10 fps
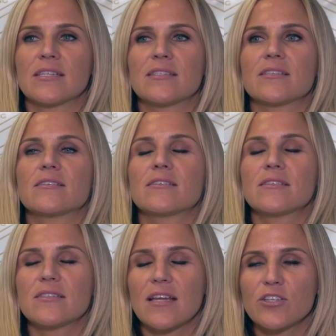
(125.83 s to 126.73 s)
it's
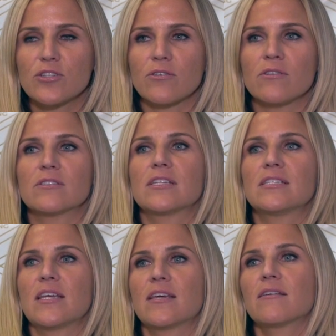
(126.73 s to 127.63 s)
essential to
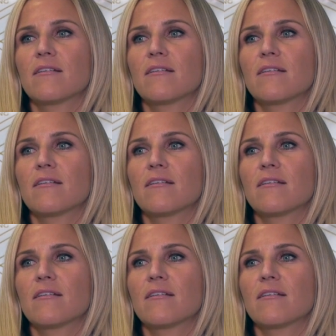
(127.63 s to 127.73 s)
take